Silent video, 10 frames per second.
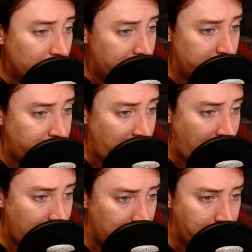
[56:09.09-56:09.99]
as you
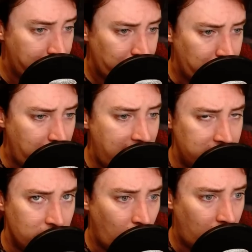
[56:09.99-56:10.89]
say, and men
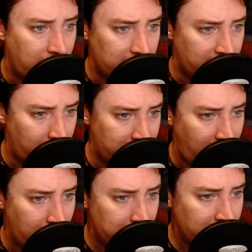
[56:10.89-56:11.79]
talking
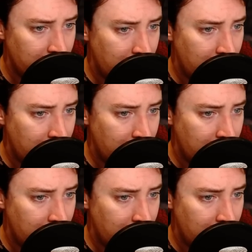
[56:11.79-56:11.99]
sometimes.